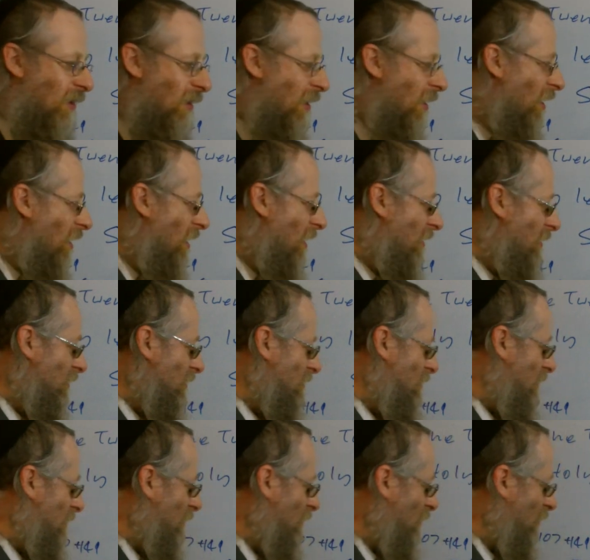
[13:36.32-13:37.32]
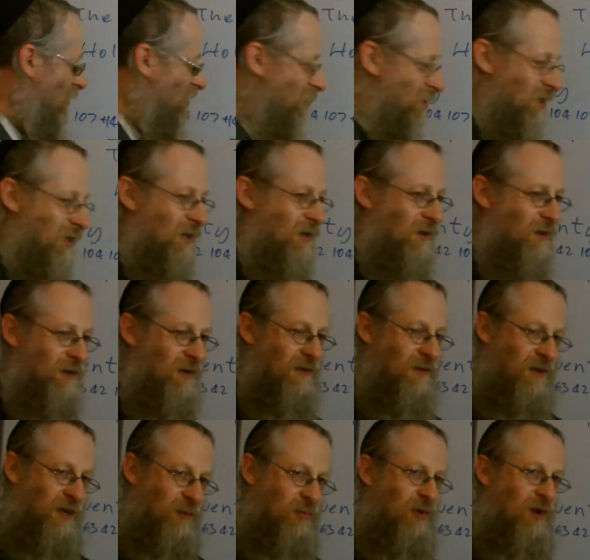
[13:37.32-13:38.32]
and we'll see in
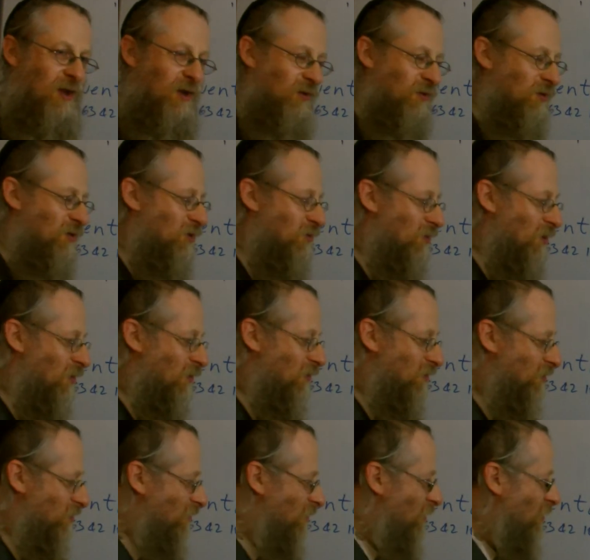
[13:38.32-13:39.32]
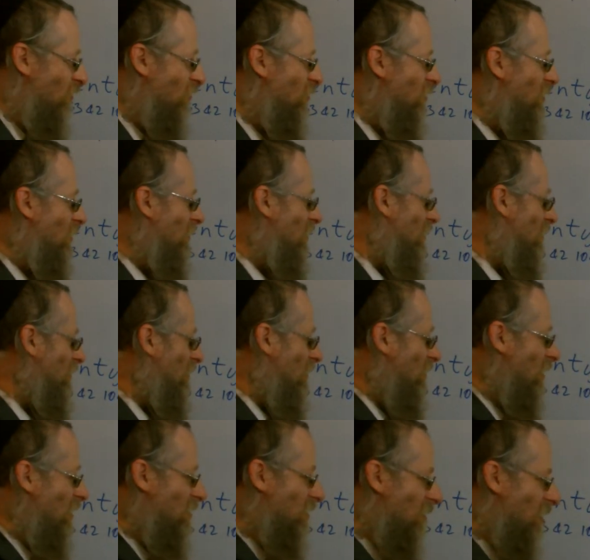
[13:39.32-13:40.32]
the Hebrew language as well some very interesting things
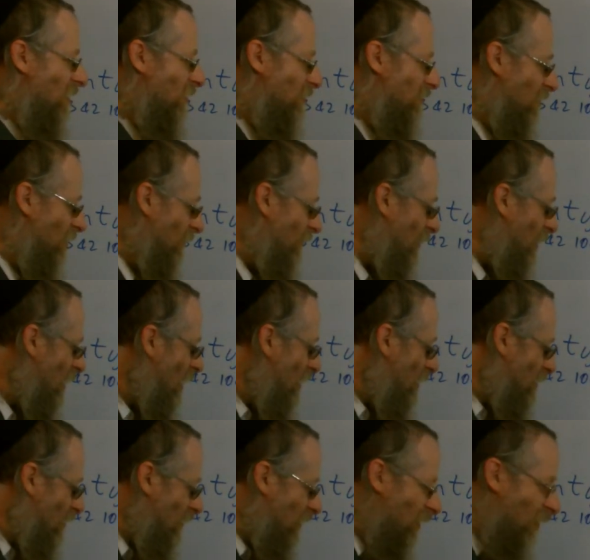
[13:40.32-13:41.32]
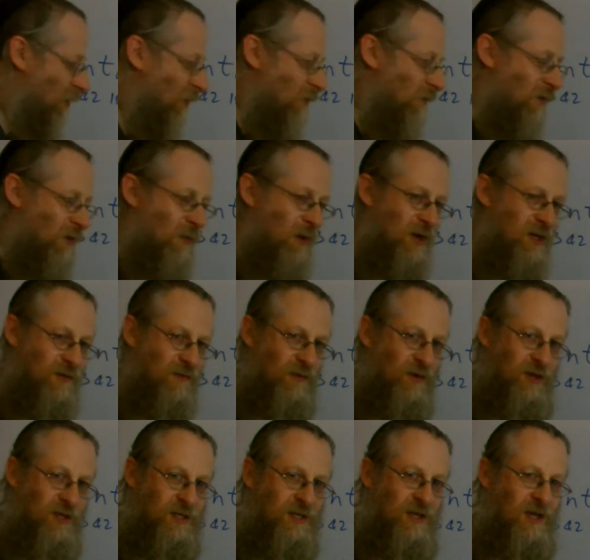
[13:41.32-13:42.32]
at another time. So thank you very much
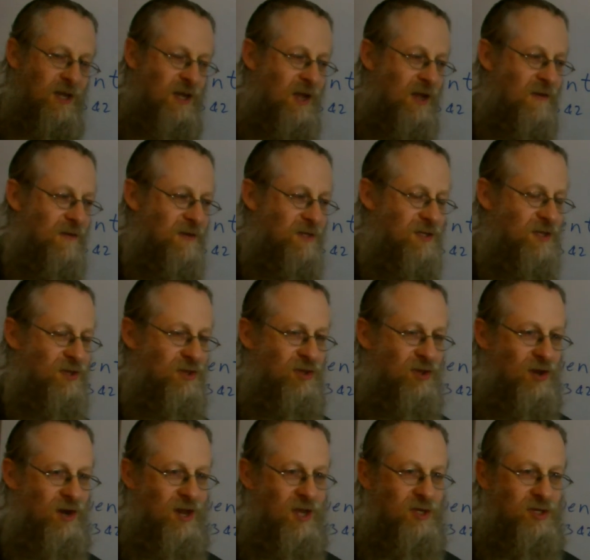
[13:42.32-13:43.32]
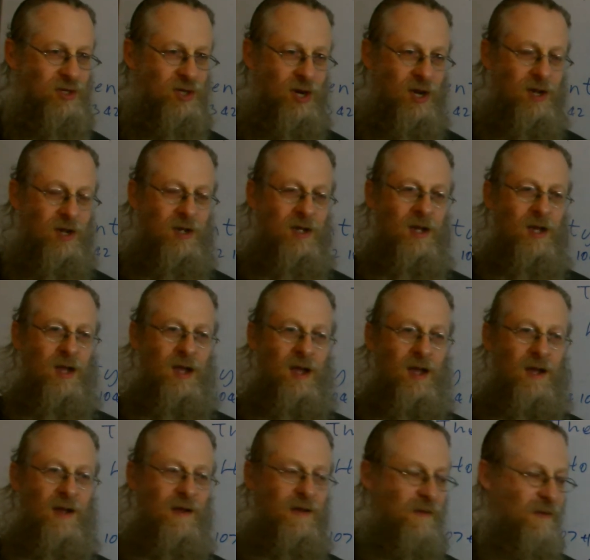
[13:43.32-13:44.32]
for listening again. This is the third lecture,
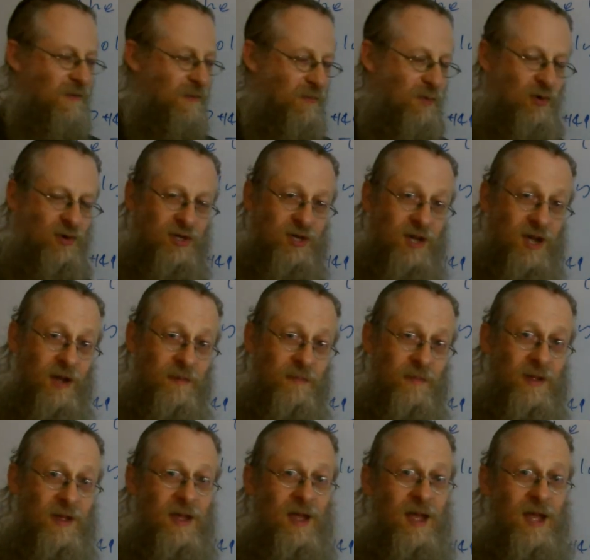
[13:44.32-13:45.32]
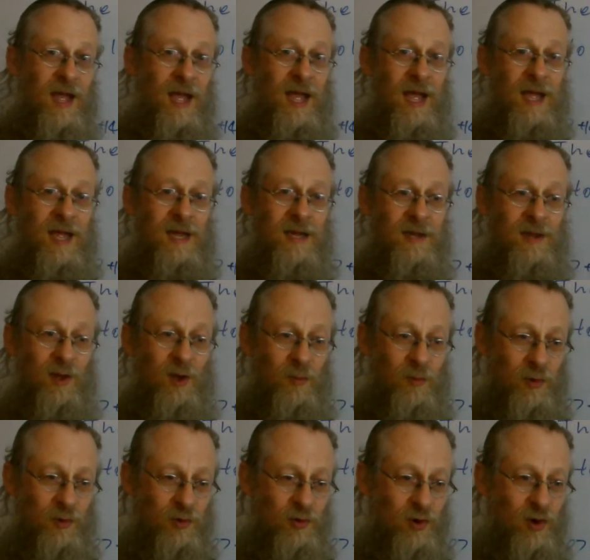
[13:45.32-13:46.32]
uh, more to come, and I hope
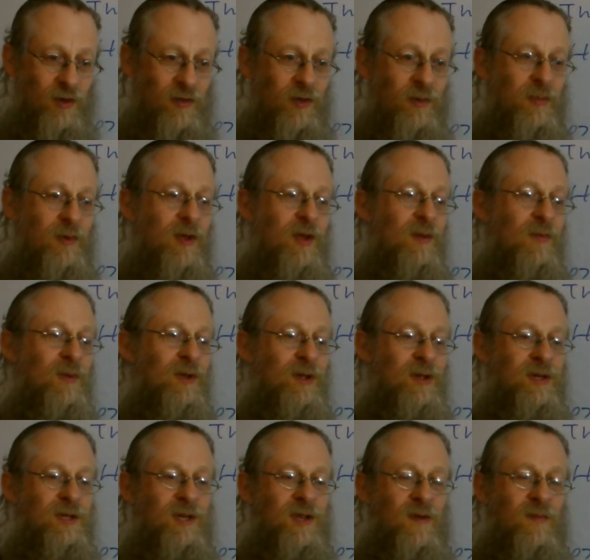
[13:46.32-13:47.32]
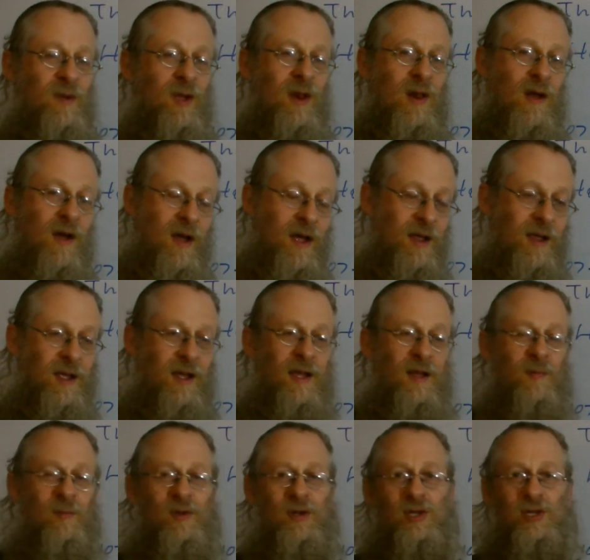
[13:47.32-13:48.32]
you're enjoying them. Please give me a like,
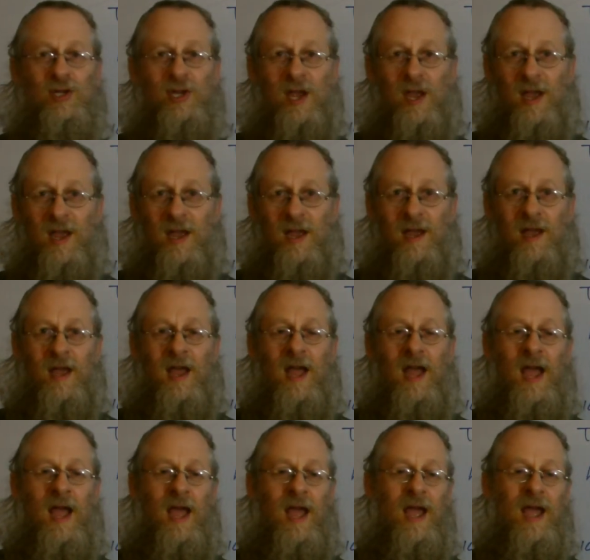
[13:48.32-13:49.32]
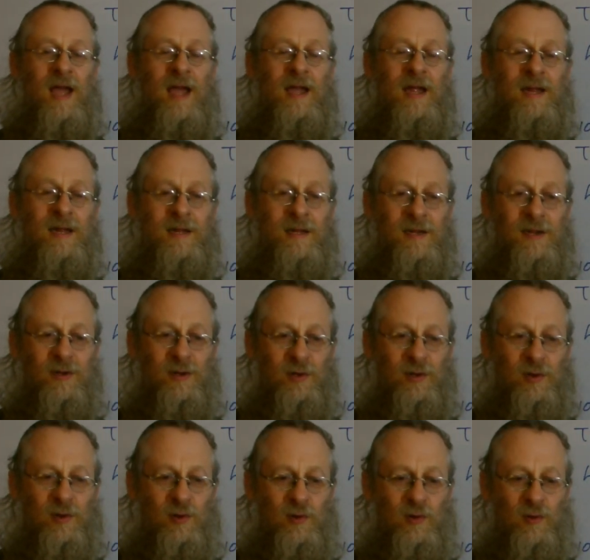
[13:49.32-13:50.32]
please share, and
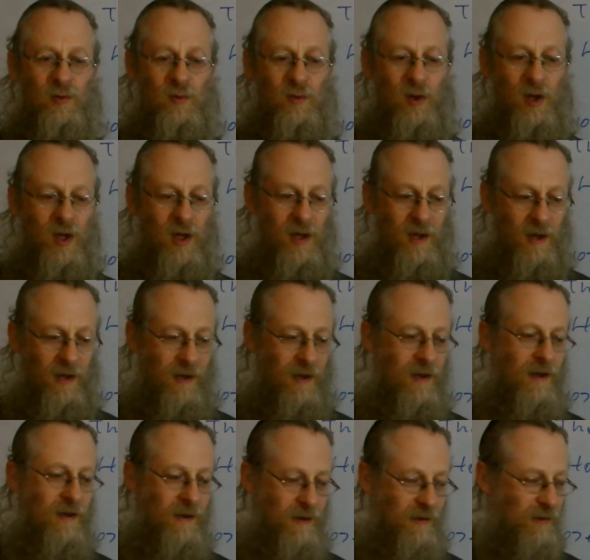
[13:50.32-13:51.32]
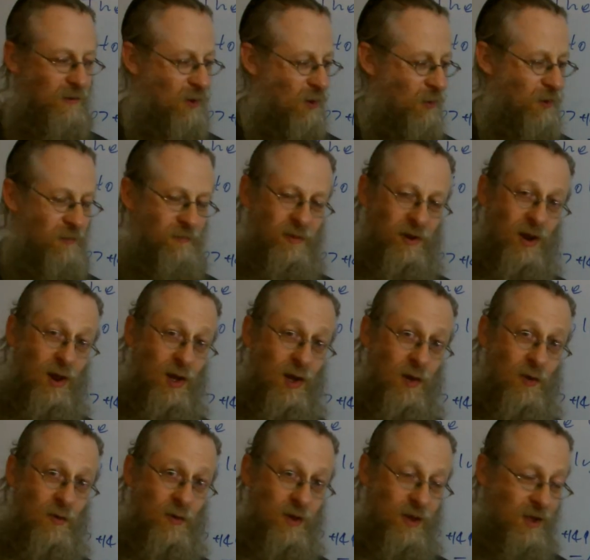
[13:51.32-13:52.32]
do uh, comment
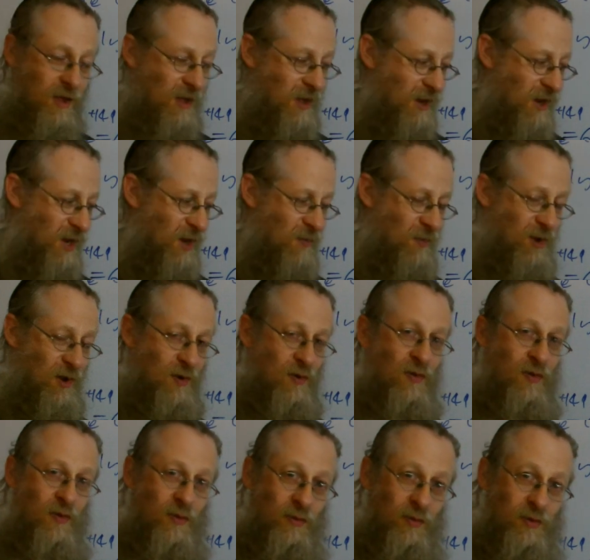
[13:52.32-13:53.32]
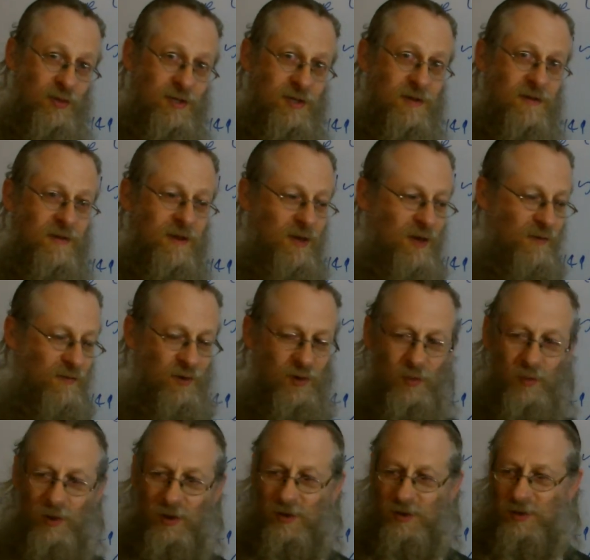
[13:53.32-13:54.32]
below. Let me know your thoughts. Thank you very
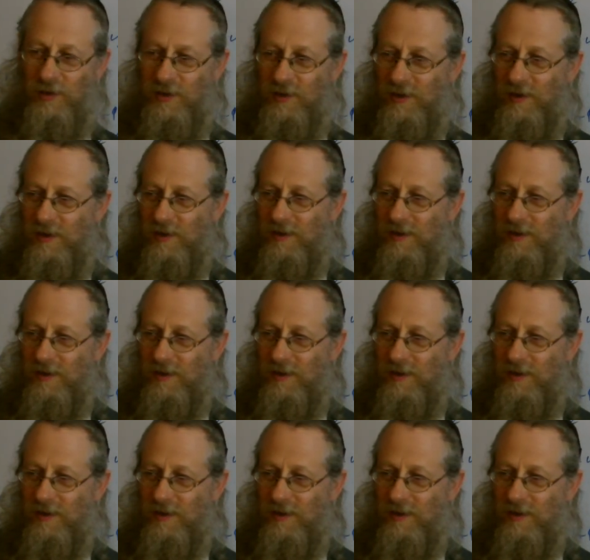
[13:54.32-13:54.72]
much.